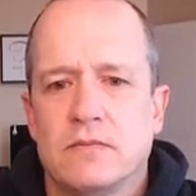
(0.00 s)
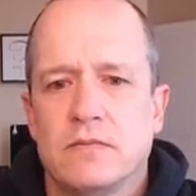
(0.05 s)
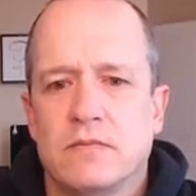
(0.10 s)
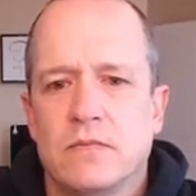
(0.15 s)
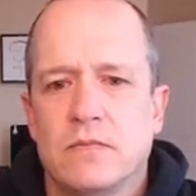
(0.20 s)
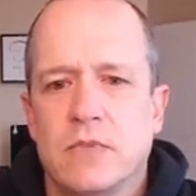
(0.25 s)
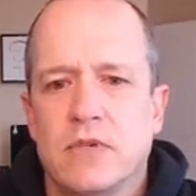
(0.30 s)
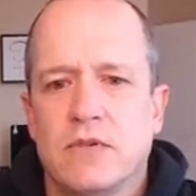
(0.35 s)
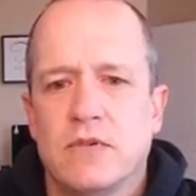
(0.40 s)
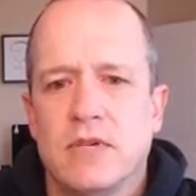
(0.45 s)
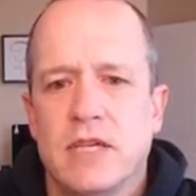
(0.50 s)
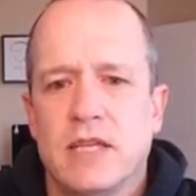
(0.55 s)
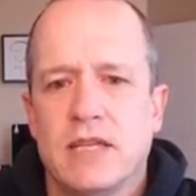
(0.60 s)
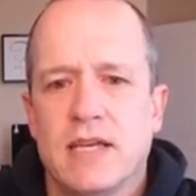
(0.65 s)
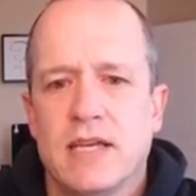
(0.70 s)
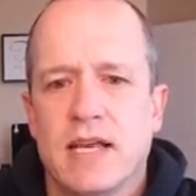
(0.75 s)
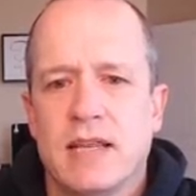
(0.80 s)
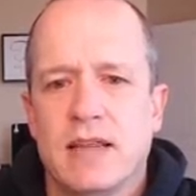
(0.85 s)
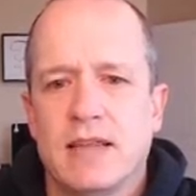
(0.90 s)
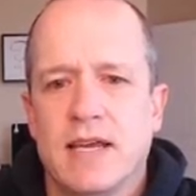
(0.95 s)
We don't need
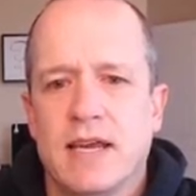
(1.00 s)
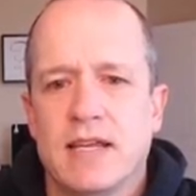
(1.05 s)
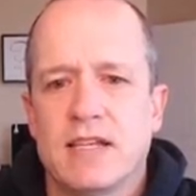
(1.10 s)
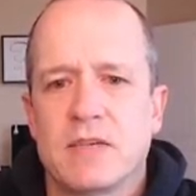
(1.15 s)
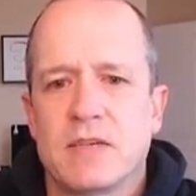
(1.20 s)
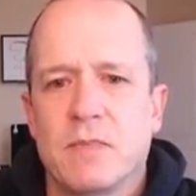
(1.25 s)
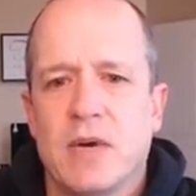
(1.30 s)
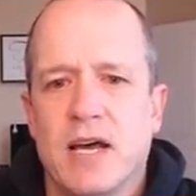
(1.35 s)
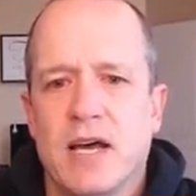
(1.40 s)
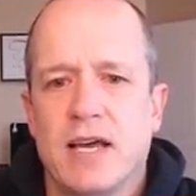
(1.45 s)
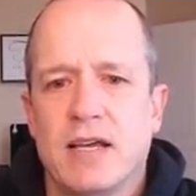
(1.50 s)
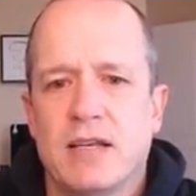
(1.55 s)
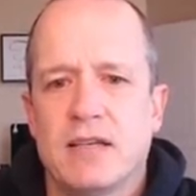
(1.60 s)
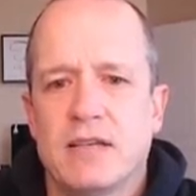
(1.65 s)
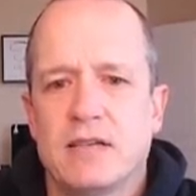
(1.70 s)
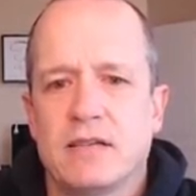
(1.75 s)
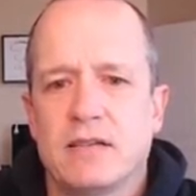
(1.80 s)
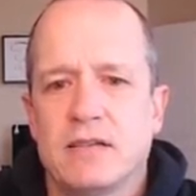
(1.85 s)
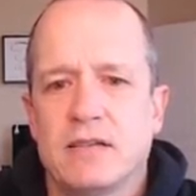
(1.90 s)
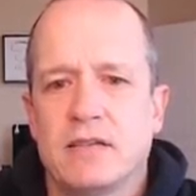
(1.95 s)
that in that
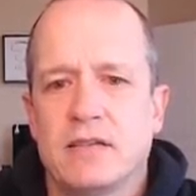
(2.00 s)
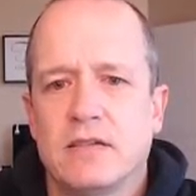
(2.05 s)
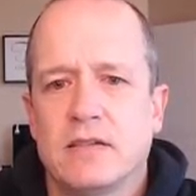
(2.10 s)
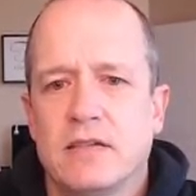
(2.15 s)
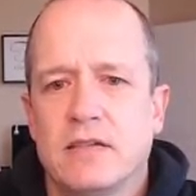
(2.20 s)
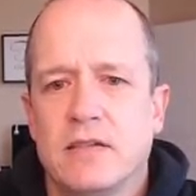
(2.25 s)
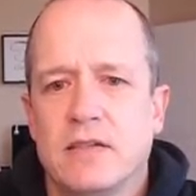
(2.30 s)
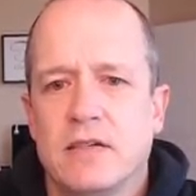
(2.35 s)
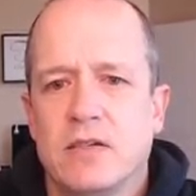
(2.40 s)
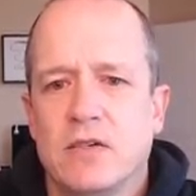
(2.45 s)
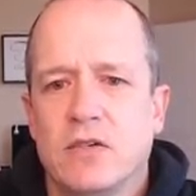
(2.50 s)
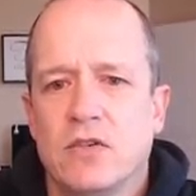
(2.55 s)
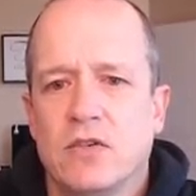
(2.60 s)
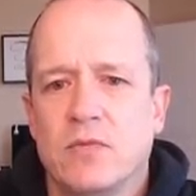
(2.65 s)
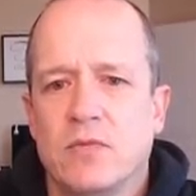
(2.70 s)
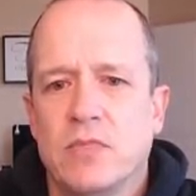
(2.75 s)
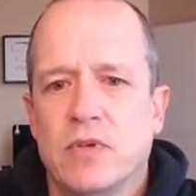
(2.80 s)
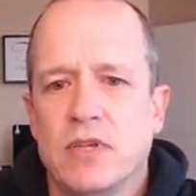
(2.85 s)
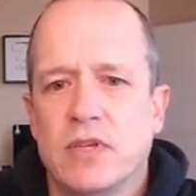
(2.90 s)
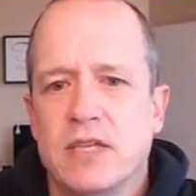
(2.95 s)
spot.
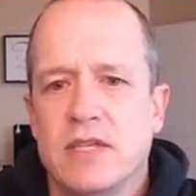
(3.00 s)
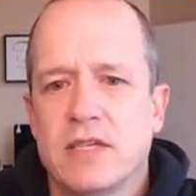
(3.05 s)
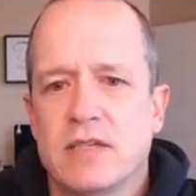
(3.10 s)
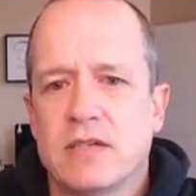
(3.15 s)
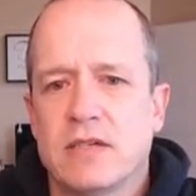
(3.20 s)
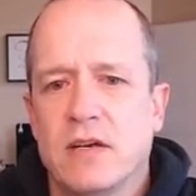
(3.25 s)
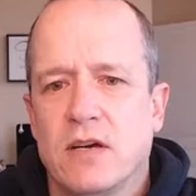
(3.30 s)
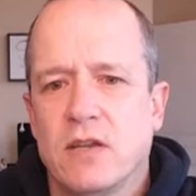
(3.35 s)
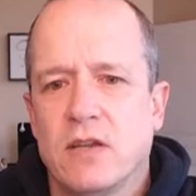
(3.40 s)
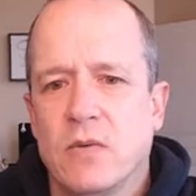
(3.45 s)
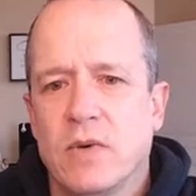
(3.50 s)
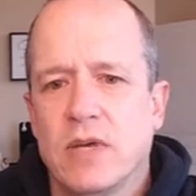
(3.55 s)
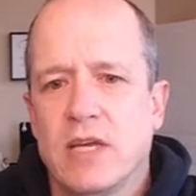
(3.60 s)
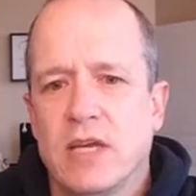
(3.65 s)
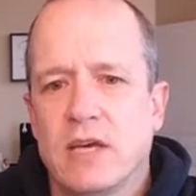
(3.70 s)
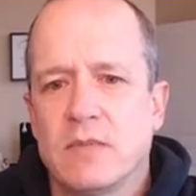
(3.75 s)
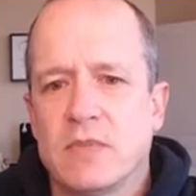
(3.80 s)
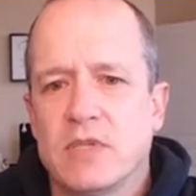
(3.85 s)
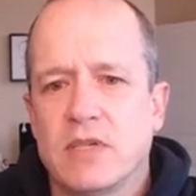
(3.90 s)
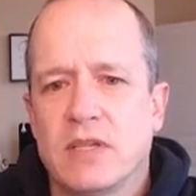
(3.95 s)
Build these all the
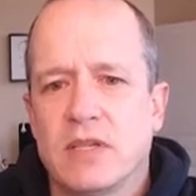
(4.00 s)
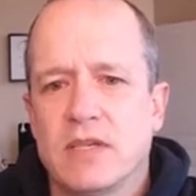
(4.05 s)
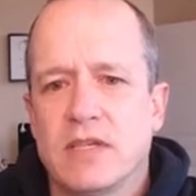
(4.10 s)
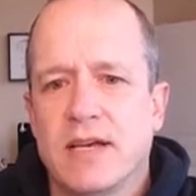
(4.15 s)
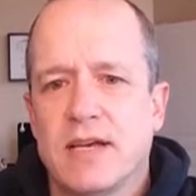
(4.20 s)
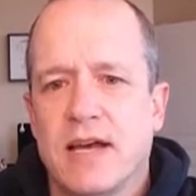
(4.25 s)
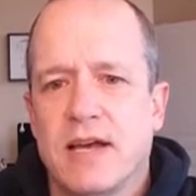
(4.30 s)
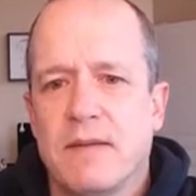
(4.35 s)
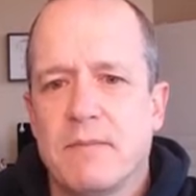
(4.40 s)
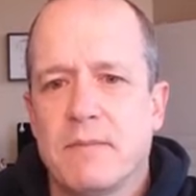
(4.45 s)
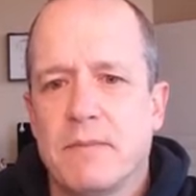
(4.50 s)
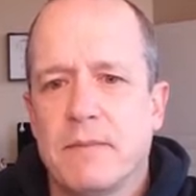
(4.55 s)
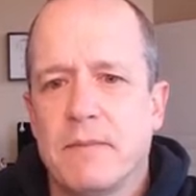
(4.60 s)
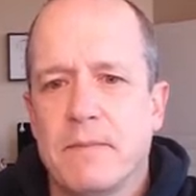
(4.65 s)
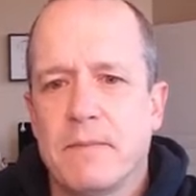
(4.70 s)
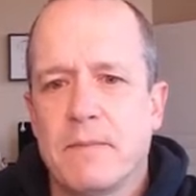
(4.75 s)
way up to the top